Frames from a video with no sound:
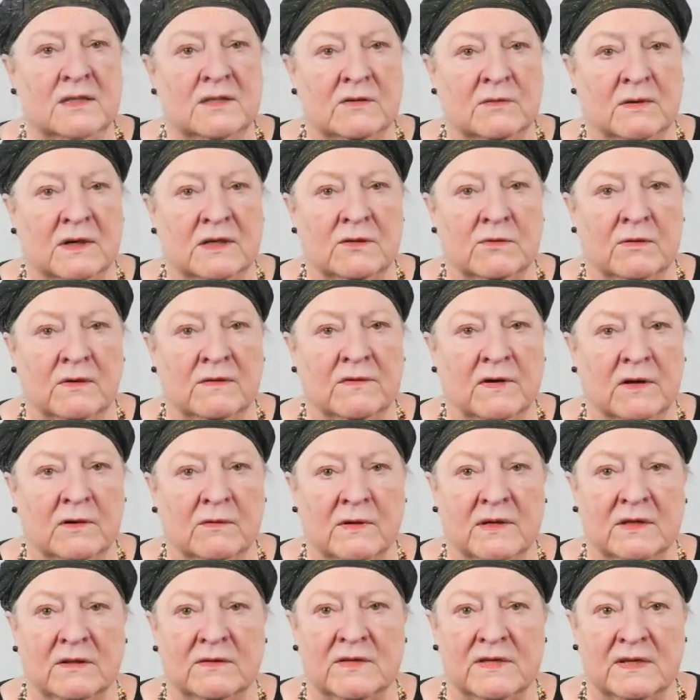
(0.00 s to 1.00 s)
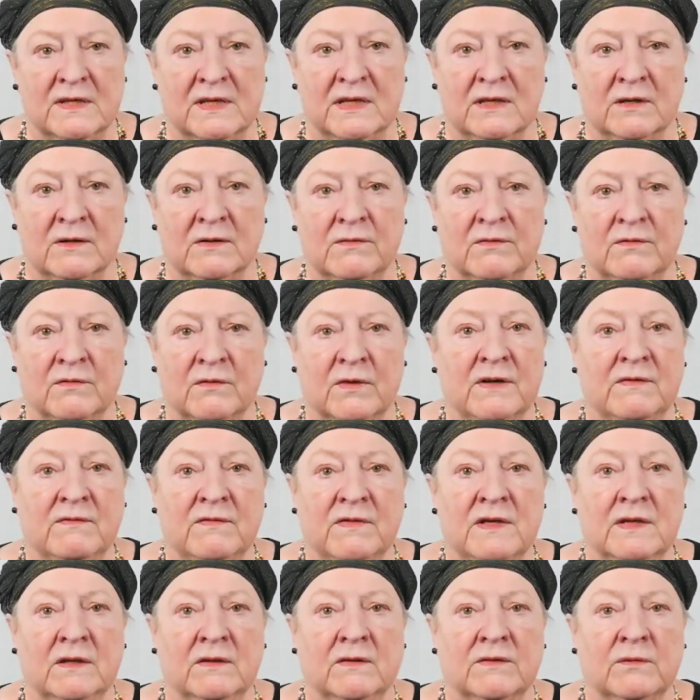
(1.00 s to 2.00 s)
director of Hunter Hills Theater, Fred
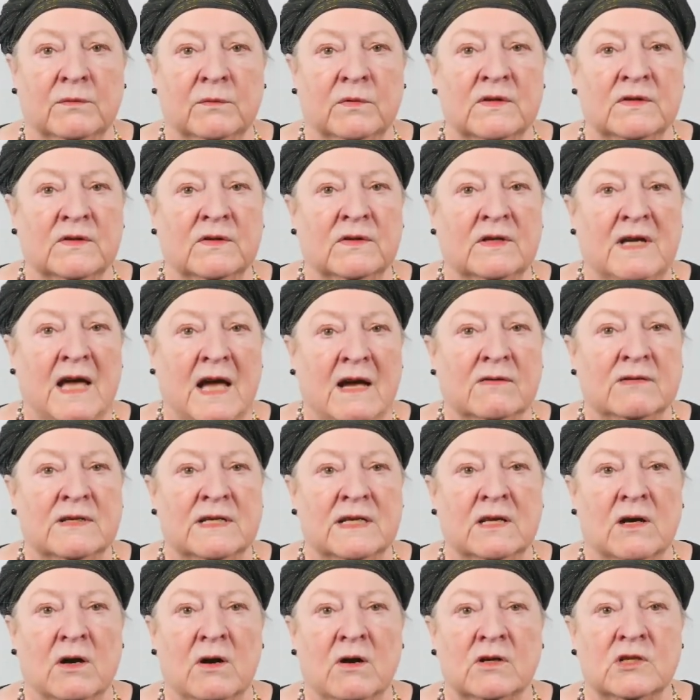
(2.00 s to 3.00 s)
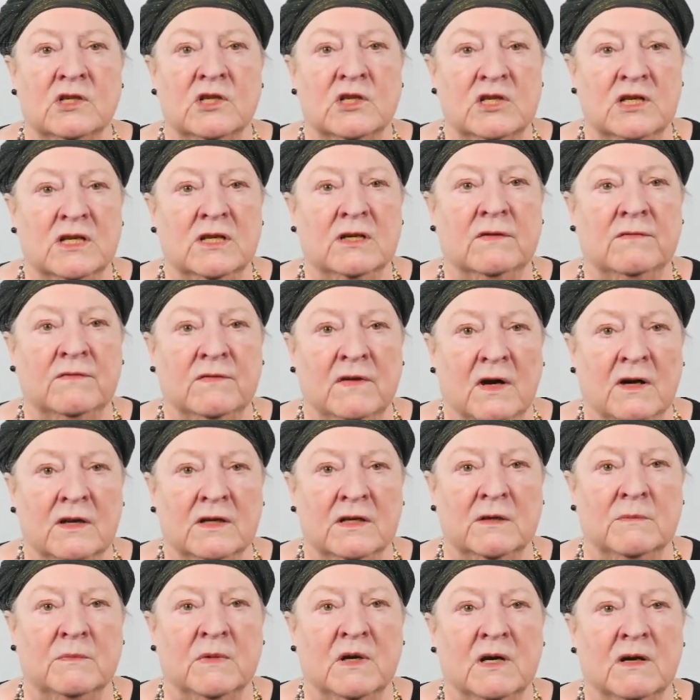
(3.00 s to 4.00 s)
Fields, was counting on sheer
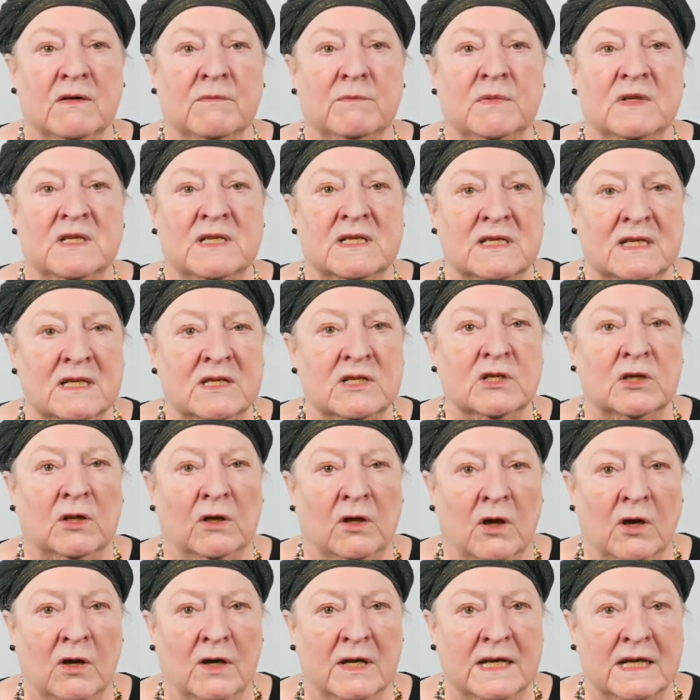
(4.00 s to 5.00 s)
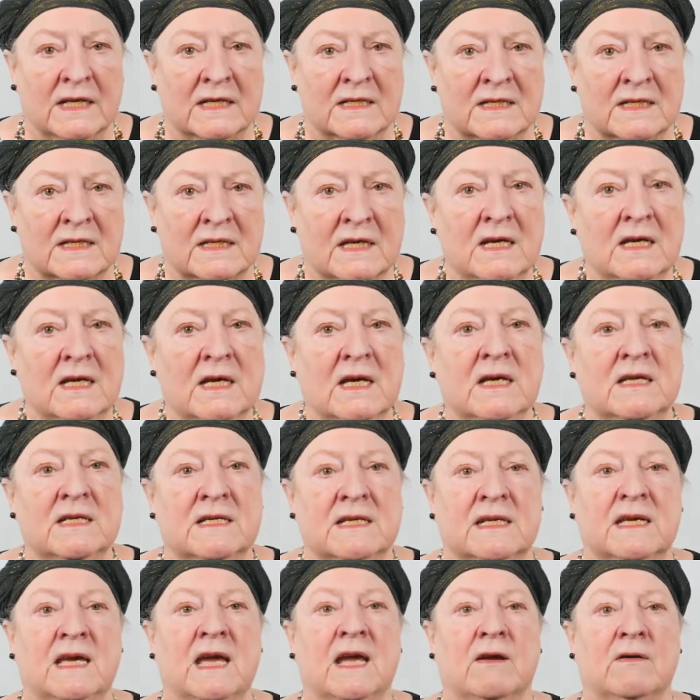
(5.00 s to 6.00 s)
volume of potential audience
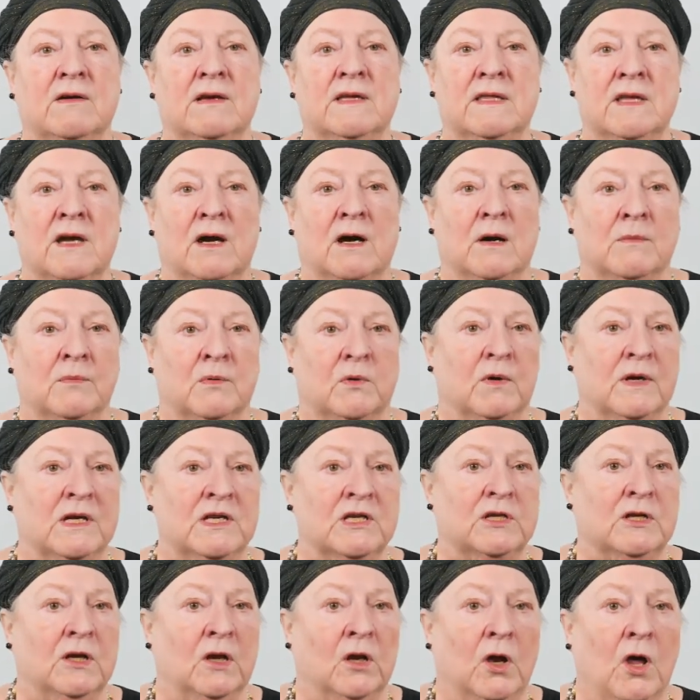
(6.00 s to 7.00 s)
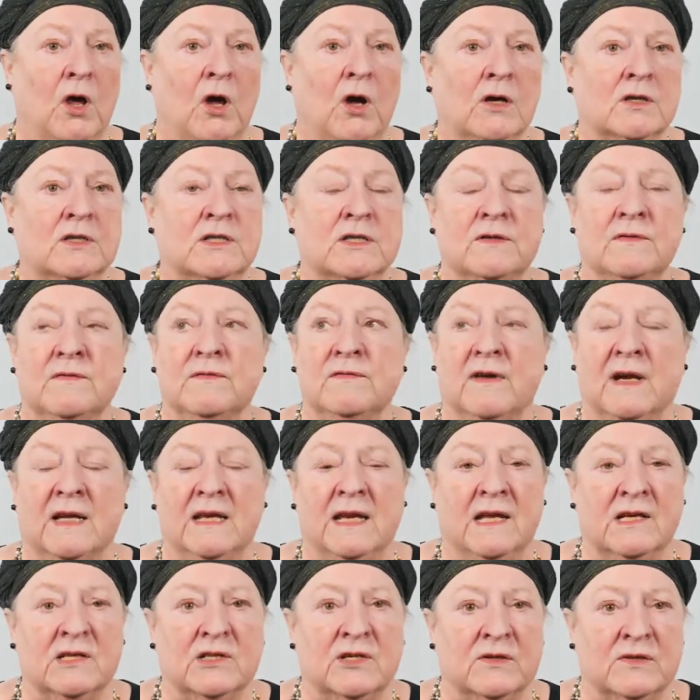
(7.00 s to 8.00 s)
to carry the operation along to
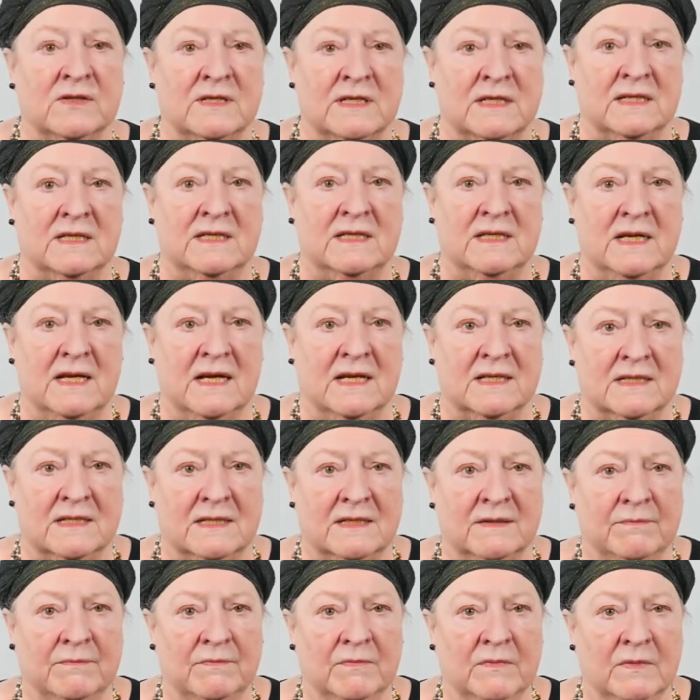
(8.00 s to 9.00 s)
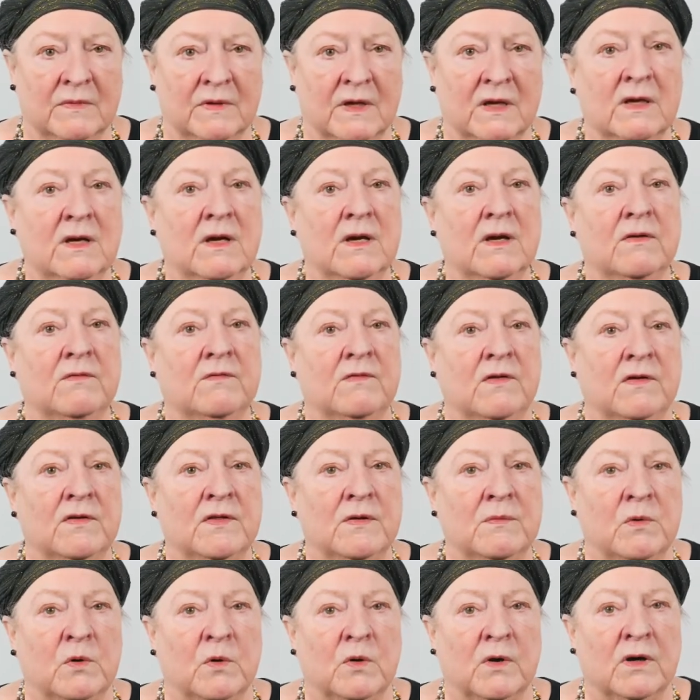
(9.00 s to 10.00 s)
financial success.
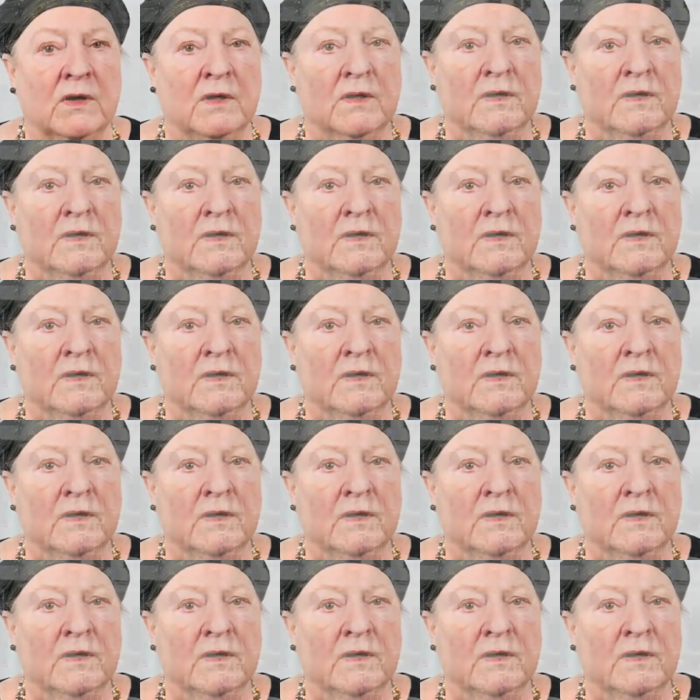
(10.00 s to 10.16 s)
Furthermore,